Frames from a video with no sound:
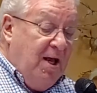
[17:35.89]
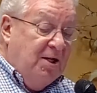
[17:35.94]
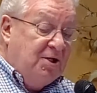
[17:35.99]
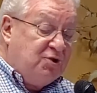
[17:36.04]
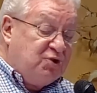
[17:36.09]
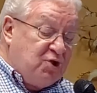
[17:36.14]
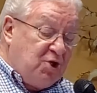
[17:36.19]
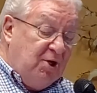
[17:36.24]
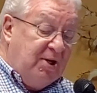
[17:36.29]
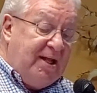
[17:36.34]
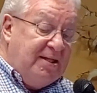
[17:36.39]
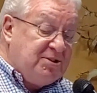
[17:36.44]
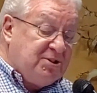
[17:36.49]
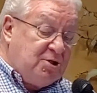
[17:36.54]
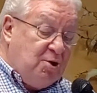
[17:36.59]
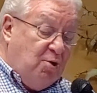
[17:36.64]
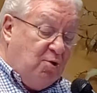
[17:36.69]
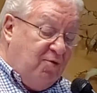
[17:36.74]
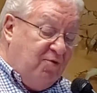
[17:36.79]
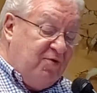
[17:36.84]
So let's
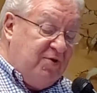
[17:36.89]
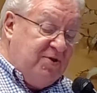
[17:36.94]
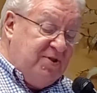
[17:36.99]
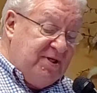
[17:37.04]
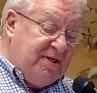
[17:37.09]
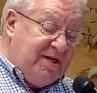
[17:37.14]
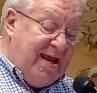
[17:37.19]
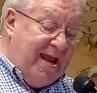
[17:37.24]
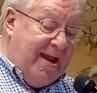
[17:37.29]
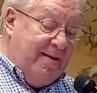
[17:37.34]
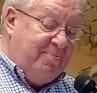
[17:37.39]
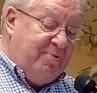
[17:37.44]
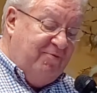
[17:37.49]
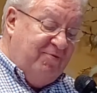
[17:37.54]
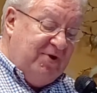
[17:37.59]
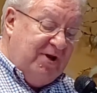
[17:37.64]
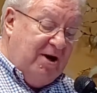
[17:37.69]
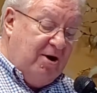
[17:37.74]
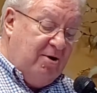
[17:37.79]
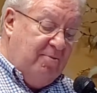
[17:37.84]
go over to the camp of
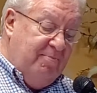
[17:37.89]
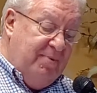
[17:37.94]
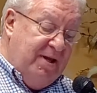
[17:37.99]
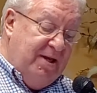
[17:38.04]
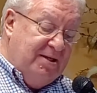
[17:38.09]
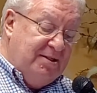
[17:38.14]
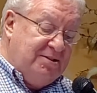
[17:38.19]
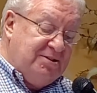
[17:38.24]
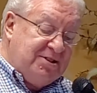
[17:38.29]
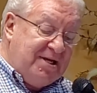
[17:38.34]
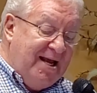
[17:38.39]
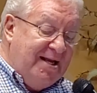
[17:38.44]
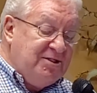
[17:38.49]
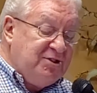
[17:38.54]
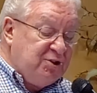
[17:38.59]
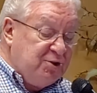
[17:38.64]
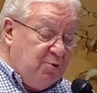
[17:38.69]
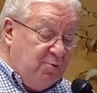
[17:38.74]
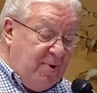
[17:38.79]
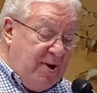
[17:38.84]
the Arameans and
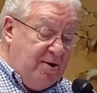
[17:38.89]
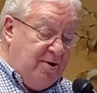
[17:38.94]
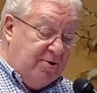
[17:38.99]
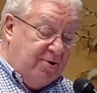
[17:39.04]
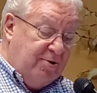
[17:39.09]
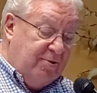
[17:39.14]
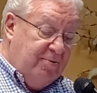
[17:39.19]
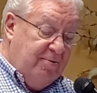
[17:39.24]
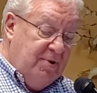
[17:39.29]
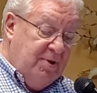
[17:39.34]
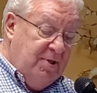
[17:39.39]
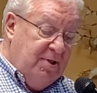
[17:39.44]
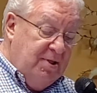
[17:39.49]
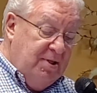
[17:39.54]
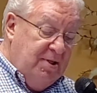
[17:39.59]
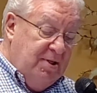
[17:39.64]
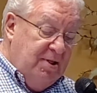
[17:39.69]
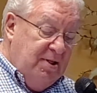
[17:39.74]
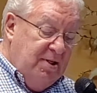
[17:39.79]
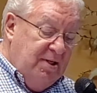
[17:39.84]
surrender.
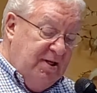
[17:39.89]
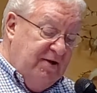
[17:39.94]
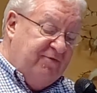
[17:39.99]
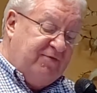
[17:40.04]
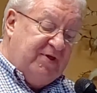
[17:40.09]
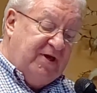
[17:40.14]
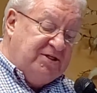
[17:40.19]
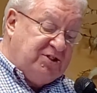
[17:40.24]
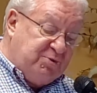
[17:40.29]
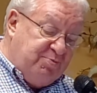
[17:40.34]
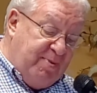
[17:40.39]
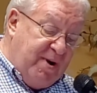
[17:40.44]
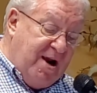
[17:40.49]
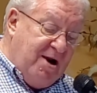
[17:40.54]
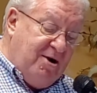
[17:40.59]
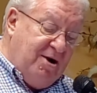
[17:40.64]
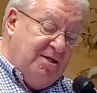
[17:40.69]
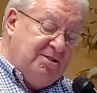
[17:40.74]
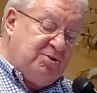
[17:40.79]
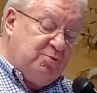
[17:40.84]
If they
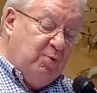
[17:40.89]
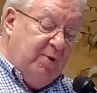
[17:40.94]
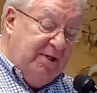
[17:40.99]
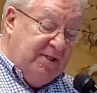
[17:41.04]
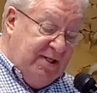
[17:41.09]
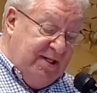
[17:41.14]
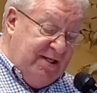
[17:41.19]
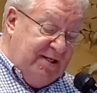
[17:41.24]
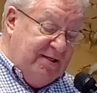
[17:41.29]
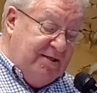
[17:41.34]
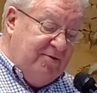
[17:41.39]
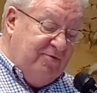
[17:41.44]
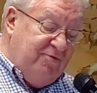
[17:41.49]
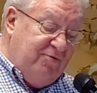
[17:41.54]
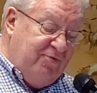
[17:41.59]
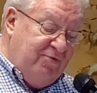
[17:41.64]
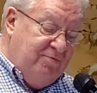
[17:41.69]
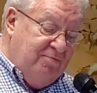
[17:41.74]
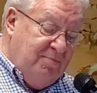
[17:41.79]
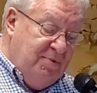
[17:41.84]
spare us, we live.
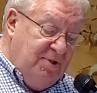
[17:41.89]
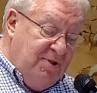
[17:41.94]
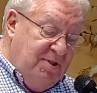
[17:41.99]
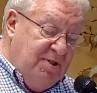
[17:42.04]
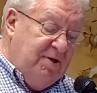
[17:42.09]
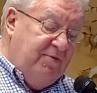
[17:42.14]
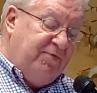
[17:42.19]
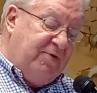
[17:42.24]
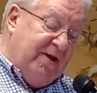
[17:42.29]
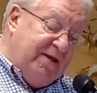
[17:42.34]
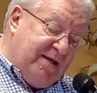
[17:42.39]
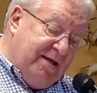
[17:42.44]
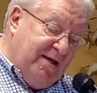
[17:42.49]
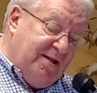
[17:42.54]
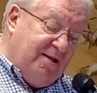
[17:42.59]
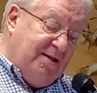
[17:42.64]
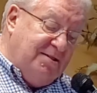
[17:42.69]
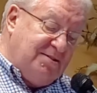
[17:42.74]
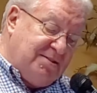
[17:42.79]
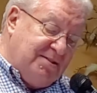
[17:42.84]
If they
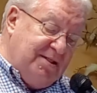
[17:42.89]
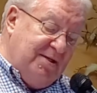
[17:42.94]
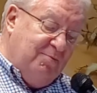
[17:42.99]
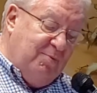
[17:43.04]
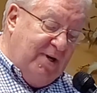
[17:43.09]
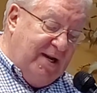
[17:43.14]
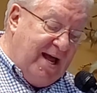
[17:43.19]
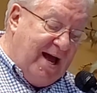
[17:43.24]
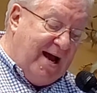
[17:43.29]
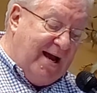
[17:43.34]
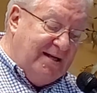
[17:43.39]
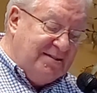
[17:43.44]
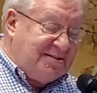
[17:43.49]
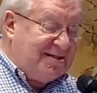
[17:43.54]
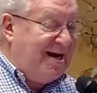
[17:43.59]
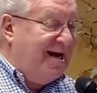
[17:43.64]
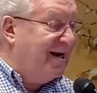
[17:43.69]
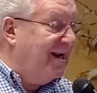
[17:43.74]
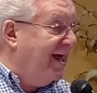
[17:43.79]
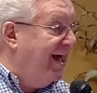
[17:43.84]
kill us, then we die.'" It's
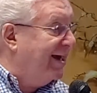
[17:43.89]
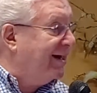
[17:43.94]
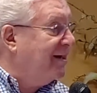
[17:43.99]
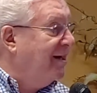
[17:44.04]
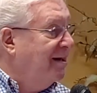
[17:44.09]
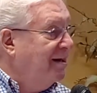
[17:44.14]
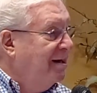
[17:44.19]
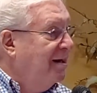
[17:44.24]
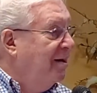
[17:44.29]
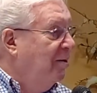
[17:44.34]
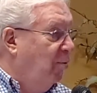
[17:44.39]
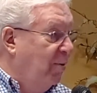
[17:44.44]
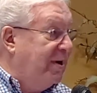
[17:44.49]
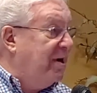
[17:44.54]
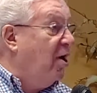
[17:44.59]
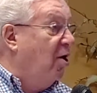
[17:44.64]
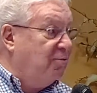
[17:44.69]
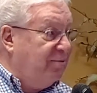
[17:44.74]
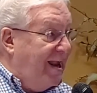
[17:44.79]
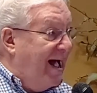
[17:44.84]
kind of like, we're
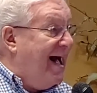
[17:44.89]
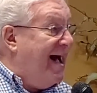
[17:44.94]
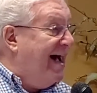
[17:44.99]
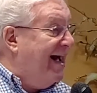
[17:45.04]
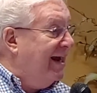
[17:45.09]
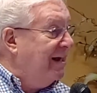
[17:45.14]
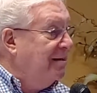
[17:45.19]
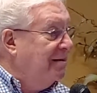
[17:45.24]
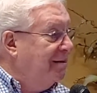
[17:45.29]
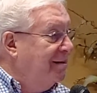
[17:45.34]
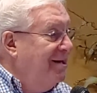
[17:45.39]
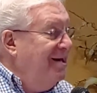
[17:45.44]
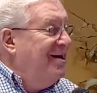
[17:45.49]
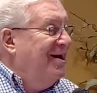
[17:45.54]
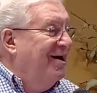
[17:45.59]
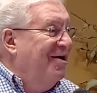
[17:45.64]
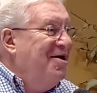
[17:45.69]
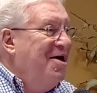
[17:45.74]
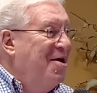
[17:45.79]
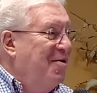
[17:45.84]
going to die.
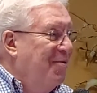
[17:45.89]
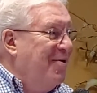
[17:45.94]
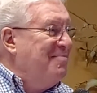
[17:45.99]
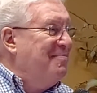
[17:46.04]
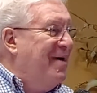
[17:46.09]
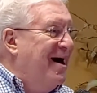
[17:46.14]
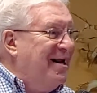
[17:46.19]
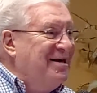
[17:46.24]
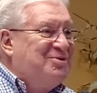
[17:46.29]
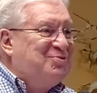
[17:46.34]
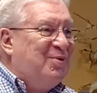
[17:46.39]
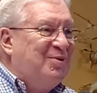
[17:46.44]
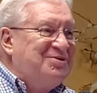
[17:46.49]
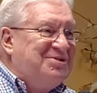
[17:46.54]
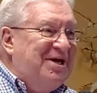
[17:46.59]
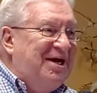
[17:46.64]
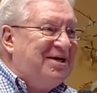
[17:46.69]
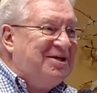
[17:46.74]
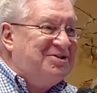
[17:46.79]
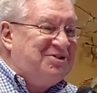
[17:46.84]
You know, we might as well
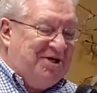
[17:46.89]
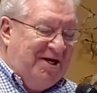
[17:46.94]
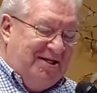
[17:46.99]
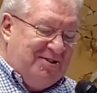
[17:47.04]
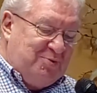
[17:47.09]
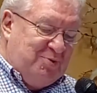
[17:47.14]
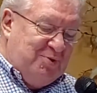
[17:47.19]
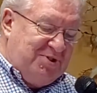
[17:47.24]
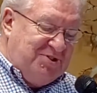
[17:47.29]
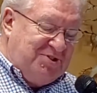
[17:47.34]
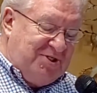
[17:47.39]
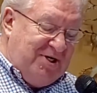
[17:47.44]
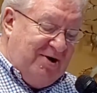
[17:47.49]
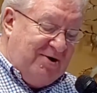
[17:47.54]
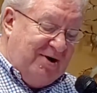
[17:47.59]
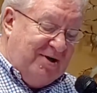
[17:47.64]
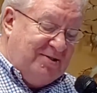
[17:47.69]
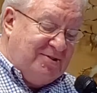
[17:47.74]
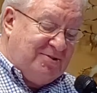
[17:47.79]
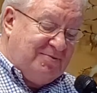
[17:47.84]
take a chance with the
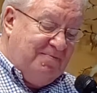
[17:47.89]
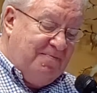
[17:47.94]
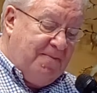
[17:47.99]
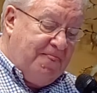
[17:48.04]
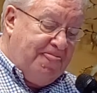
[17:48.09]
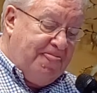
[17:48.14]
Syrians.